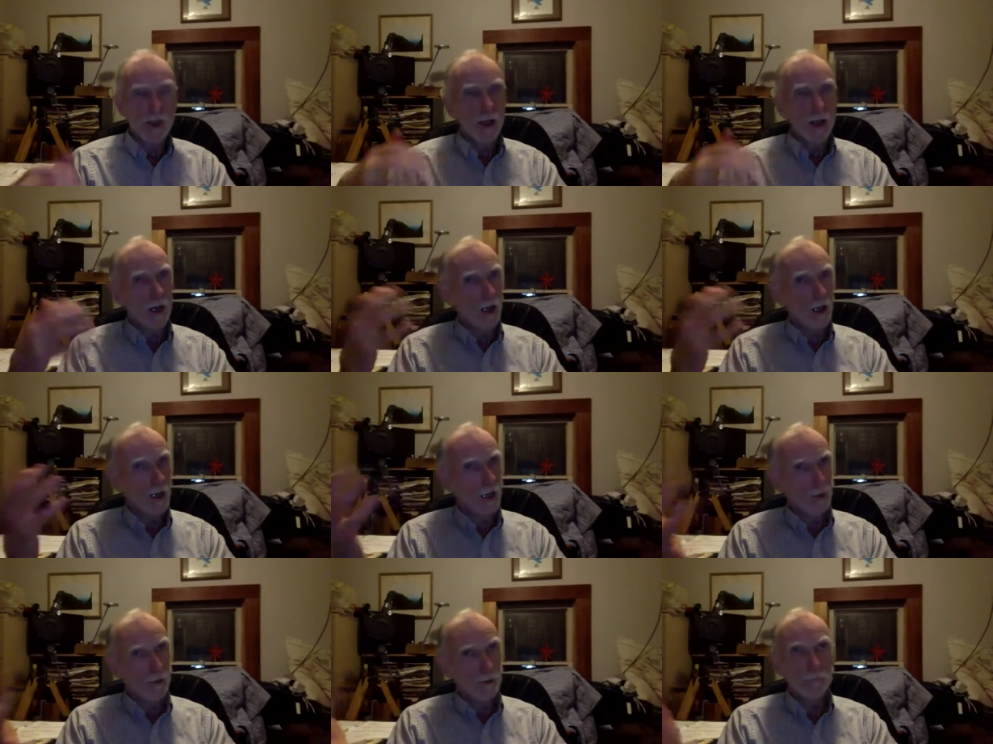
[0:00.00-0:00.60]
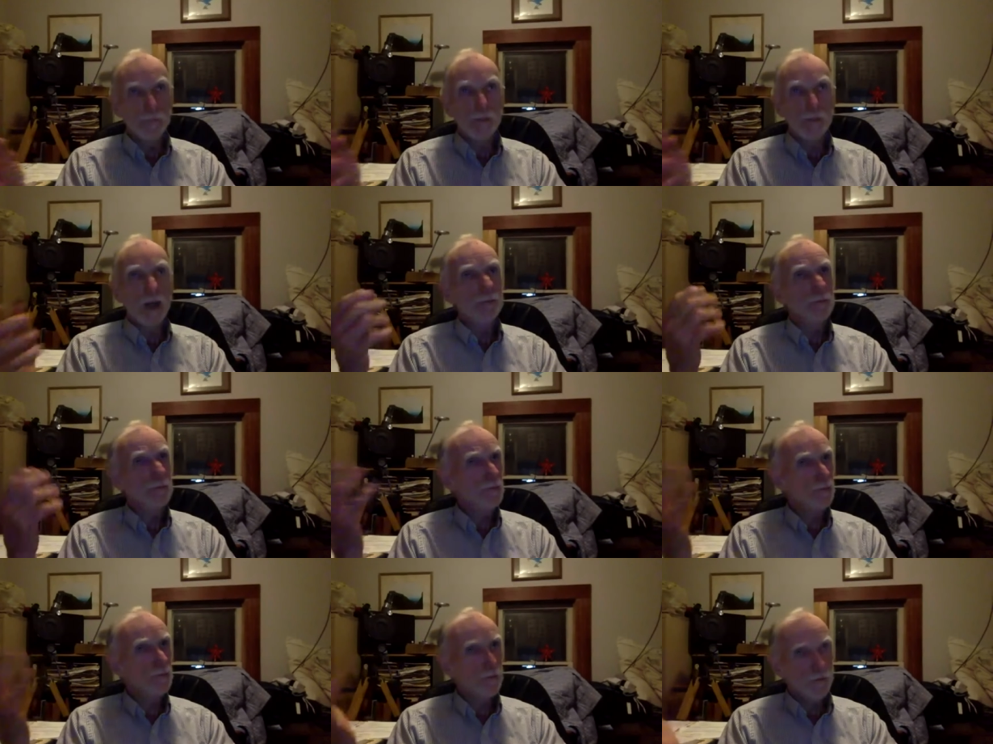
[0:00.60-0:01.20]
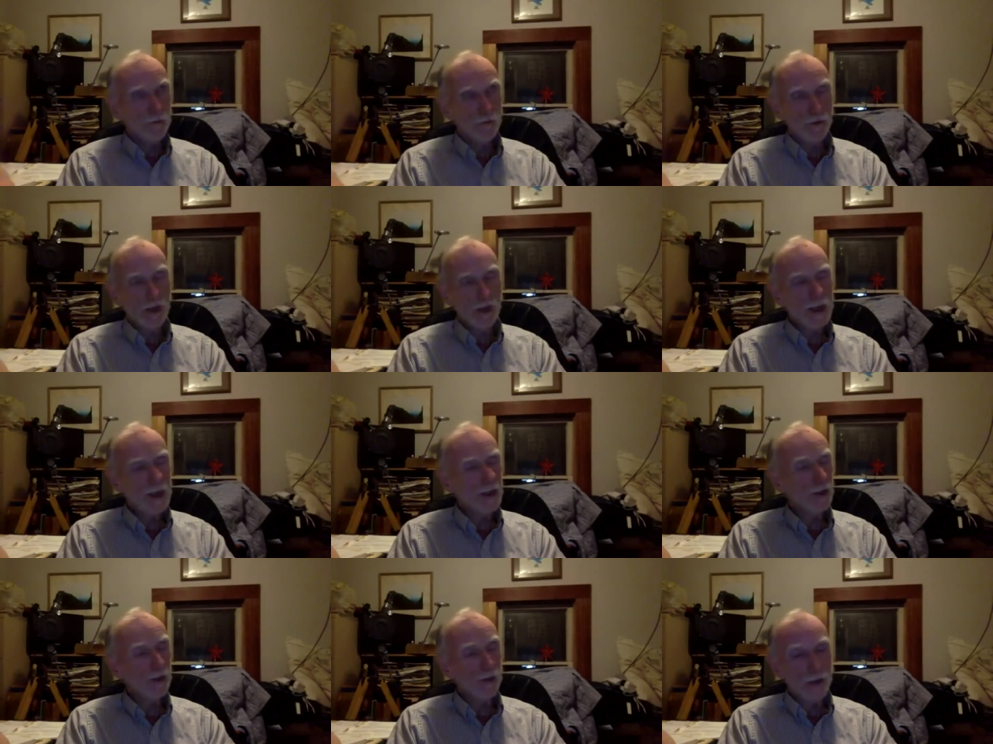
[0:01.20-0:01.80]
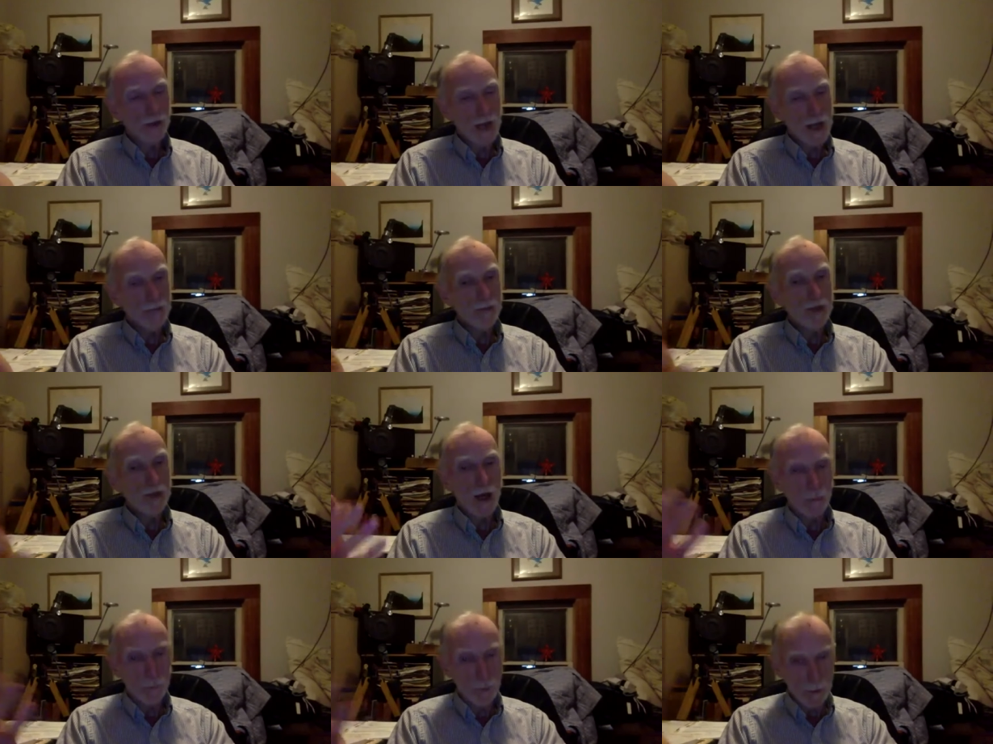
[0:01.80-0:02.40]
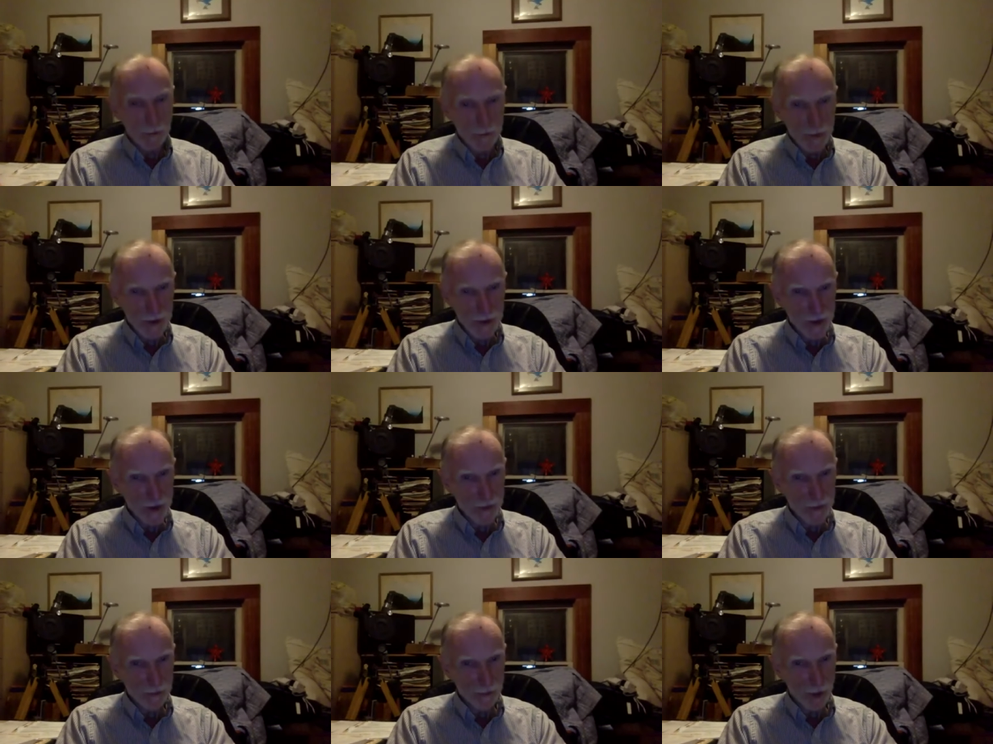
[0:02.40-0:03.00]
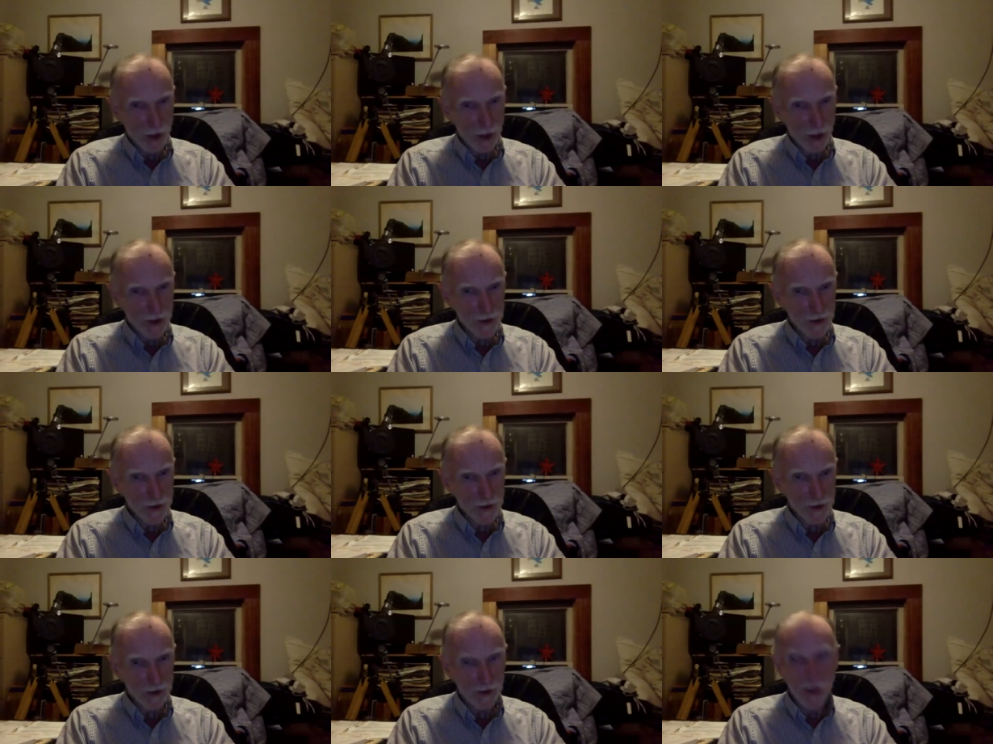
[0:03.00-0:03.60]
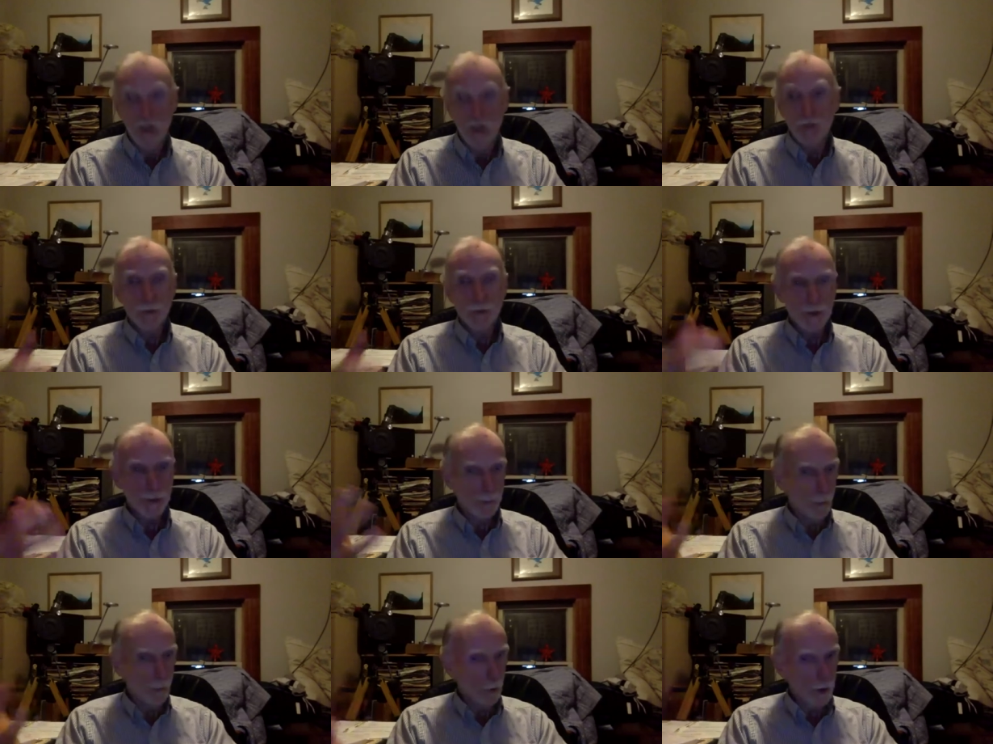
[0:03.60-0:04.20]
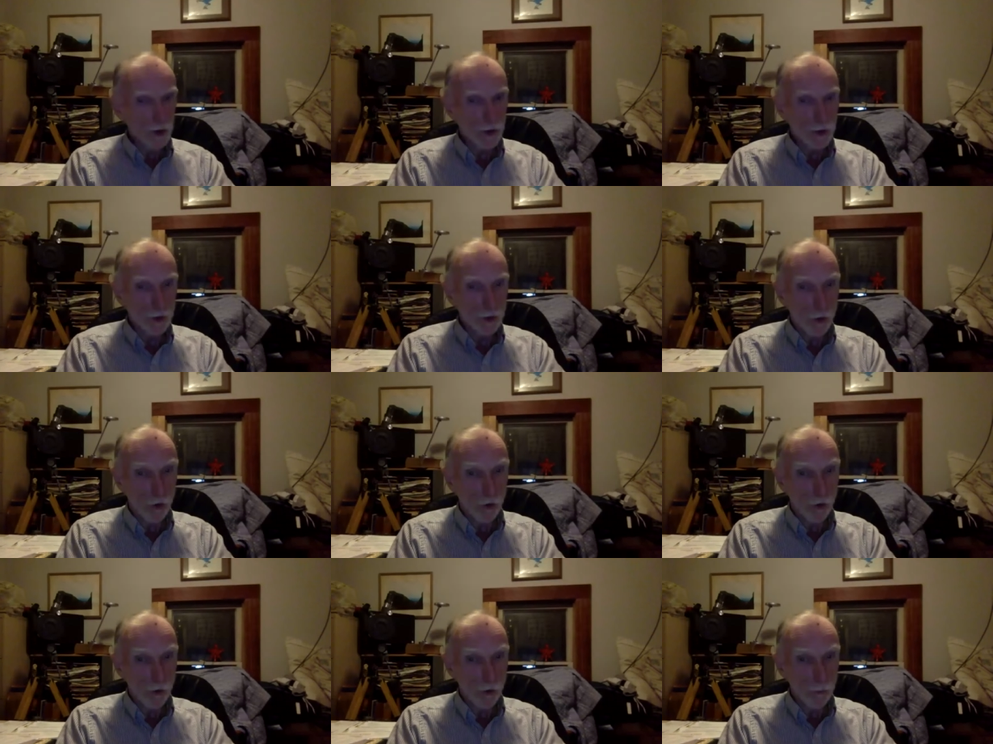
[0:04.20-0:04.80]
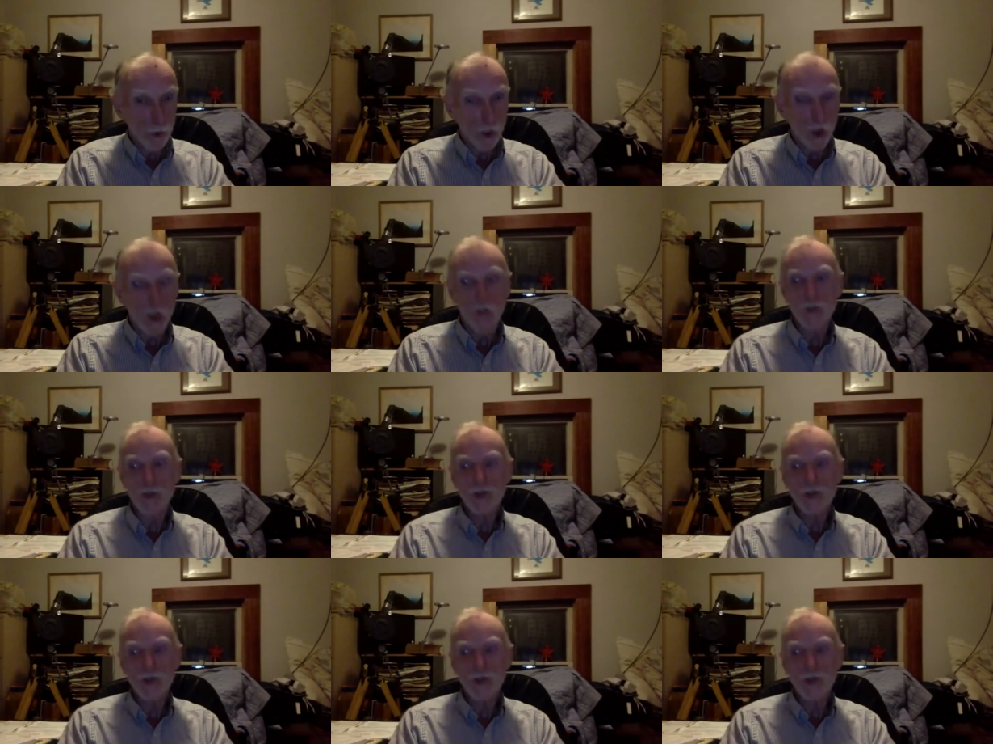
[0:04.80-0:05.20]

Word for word: uh, I'm forgetting her name now, but Missus Boston was born in Cornwall.